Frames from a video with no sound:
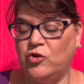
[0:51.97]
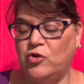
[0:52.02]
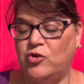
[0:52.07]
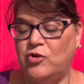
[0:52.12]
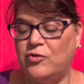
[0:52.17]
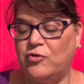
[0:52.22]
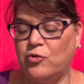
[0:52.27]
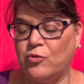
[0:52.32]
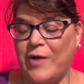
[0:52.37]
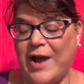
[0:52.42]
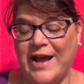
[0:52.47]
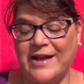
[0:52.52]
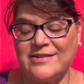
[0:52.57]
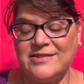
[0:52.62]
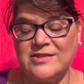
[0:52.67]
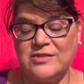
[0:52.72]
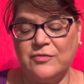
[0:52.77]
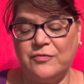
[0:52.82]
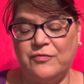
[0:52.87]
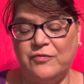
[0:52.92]

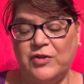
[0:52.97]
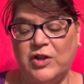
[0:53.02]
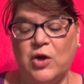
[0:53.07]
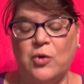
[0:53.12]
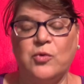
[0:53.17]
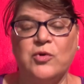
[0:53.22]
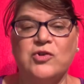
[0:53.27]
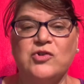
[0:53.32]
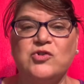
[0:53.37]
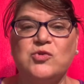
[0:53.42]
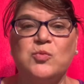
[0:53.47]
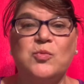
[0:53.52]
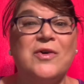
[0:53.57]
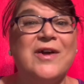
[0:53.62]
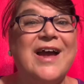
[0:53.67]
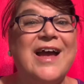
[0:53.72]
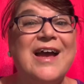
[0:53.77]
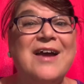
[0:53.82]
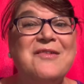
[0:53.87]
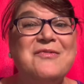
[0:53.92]
grass flowers were
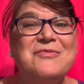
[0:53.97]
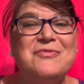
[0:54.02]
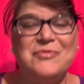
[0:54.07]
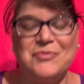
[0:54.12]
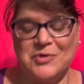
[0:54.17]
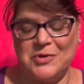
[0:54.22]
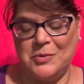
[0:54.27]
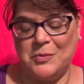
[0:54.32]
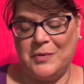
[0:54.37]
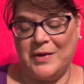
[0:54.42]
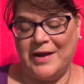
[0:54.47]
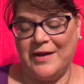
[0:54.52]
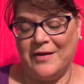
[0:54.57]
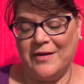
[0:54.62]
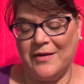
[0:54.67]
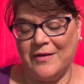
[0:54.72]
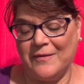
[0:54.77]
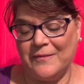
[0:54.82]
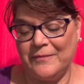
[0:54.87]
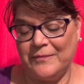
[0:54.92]

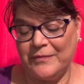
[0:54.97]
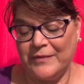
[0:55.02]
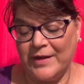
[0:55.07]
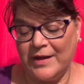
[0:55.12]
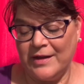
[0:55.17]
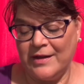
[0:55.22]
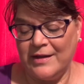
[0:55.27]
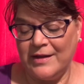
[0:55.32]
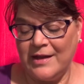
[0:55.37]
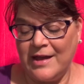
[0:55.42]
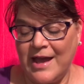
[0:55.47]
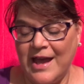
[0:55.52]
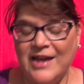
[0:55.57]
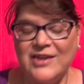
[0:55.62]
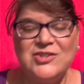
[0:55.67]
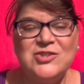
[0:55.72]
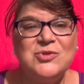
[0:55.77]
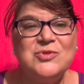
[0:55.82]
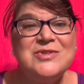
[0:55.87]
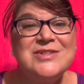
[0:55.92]
everywhere.
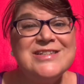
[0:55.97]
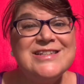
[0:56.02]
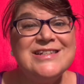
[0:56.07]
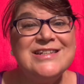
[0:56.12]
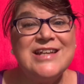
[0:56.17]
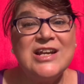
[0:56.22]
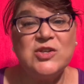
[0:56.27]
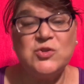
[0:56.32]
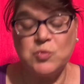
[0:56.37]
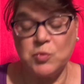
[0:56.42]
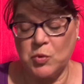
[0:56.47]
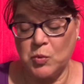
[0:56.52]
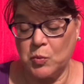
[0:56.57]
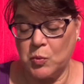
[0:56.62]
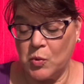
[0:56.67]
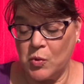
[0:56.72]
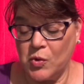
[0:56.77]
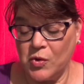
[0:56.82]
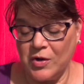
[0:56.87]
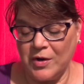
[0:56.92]
As soon as the days were
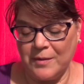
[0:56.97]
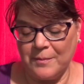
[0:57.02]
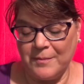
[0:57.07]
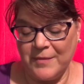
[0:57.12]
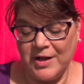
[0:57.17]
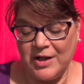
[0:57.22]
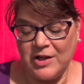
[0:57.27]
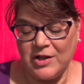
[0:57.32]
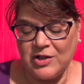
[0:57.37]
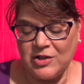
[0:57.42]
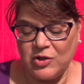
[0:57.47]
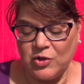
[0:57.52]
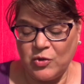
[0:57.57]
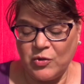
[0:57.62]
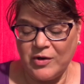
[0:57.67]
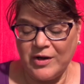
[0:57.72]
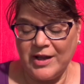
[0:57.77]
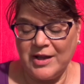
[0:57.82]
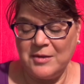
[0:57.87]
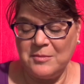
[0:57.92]
warm,
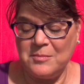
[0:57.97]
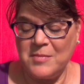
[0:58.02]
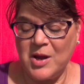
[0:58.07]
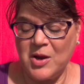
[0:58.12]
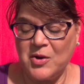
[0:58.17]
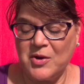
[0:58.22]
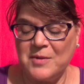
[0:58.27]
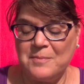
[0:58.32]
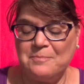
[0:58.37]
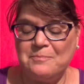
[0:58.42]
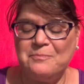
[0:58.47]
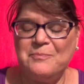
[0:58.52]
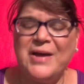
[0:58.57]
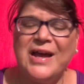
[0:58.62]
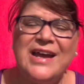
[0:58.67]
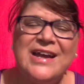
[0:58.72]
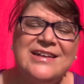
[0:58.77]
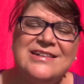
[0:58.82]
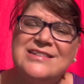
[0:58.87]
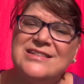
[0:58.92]
Laura and Mary
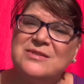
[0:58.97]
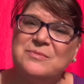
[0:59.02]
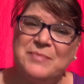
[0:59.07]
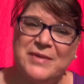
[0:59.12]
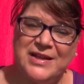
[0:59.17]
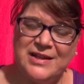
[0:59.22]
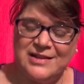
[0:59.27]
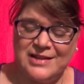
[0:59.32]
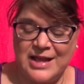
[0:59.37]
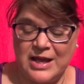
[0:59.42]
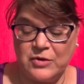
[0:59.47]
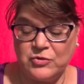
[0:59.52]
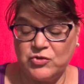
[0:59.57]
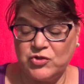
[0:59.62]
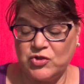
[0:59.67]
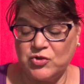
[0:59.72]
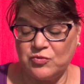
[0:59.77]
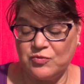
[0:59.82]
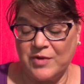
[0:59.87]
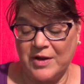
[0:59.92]
begged to be allowed
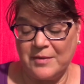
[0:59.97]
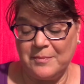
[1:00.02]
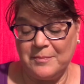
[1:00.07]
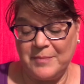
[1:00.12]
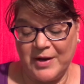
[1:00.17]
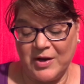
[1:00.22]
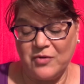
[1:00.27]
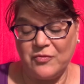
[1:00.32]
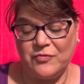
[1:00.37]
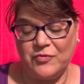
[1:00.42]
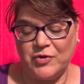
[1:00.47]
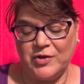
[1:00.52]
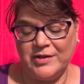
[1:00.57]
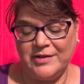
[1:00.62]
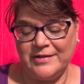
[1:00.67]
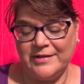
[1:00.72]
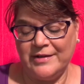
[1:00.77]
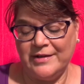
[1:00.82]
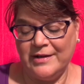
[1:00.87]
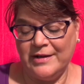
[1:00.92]
to run
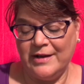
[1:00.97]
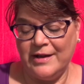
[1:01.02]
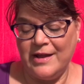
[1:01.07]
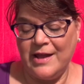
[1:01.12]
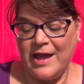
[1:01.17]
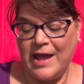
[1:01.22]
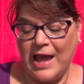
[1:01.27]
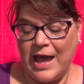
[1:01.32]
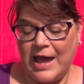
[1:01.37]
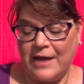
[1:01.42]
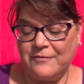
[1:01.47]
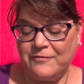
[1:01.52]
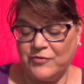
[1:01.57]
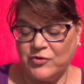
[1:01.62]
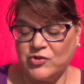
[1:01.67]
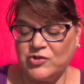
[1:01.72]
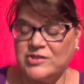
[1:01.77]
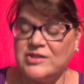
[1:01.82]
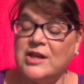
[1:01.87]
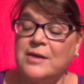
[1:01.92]
barefoot. At
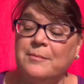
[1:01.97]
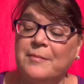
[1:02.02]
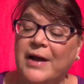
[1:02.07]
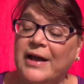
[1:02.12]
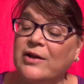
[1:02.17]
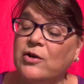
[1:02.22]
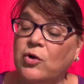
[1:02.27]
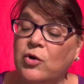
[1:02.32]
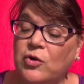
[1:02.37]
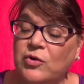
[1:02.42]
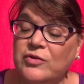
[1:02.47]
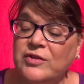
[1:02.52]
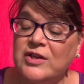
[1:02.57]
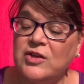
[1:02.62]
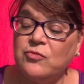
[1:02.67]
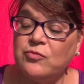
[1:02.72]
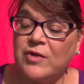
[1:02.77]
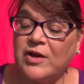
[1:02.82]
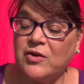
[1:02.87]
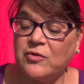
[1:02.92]
first they might only
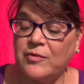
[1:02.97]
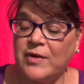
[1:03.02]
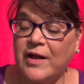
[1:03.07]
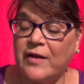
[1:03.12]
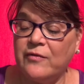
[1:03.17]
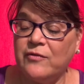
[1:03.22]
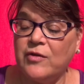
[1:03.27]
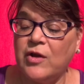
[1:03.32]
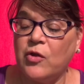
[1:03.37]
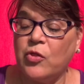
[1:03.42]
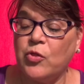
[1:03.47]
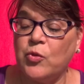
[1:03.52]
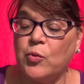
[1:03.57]
run around the